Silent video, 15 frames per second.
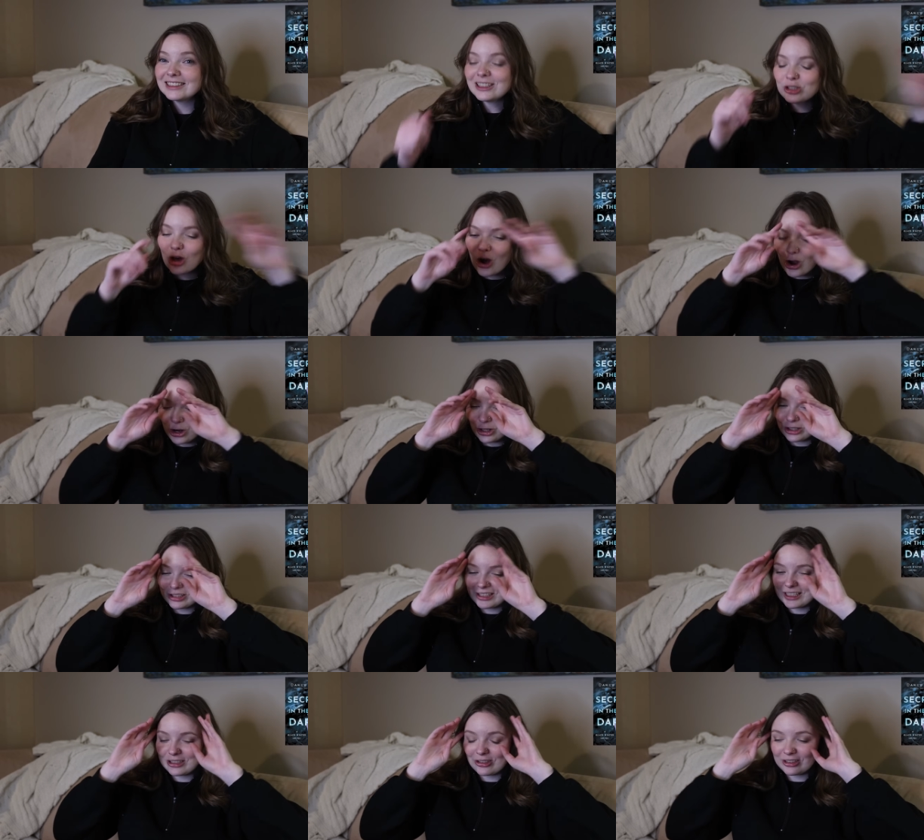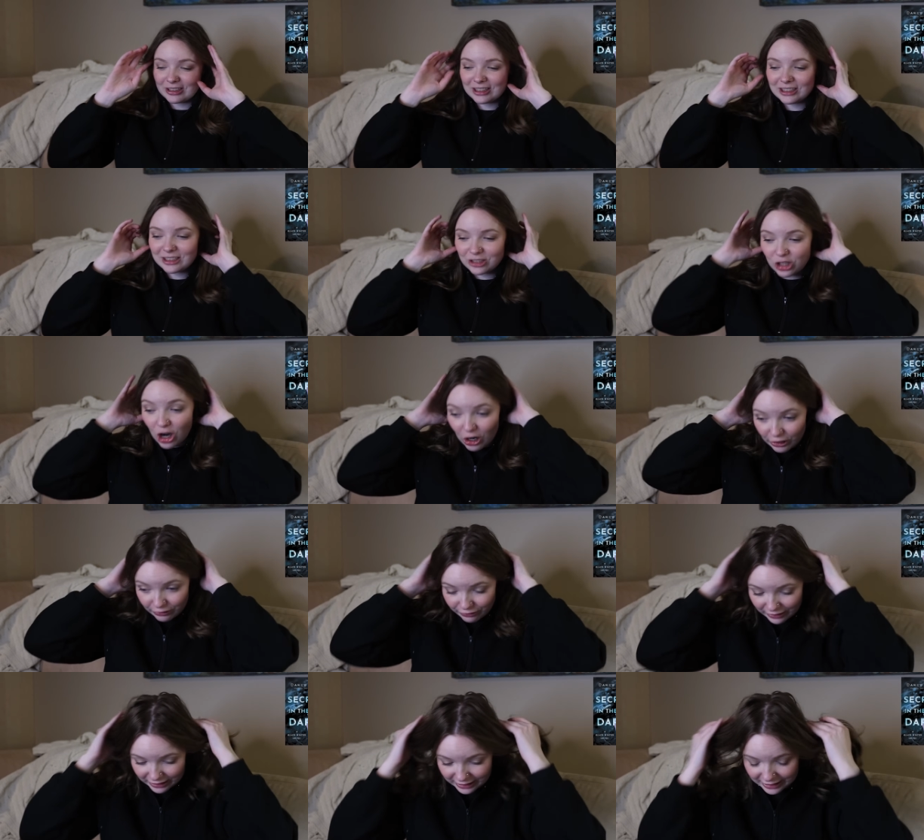That's hard. That's honestly such a hard
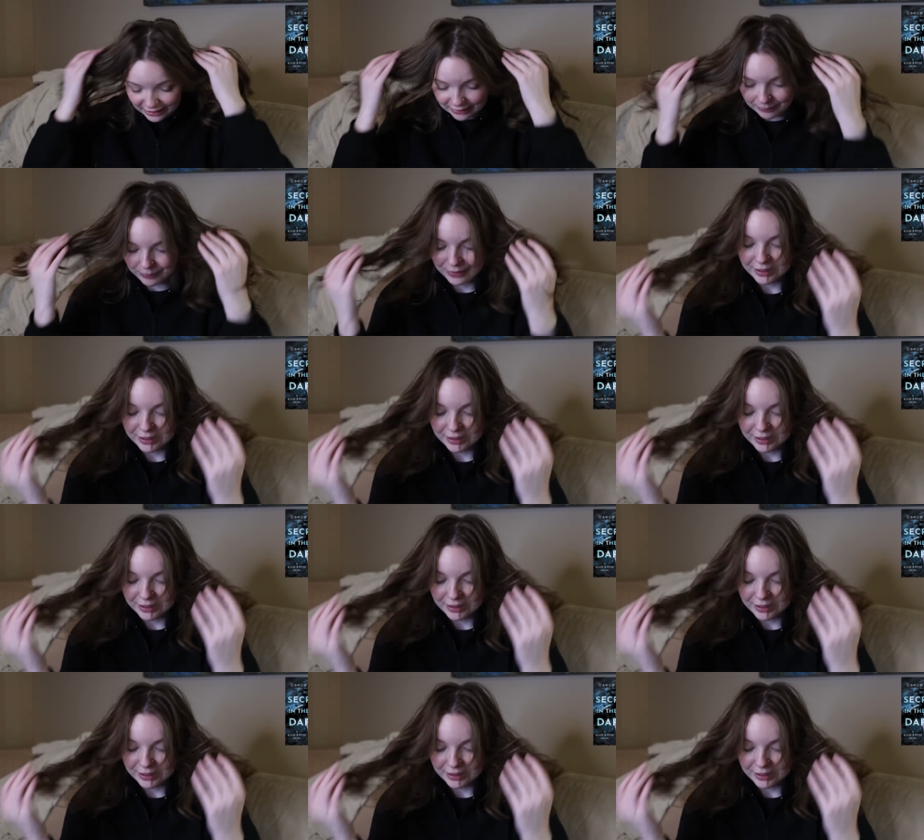feeling.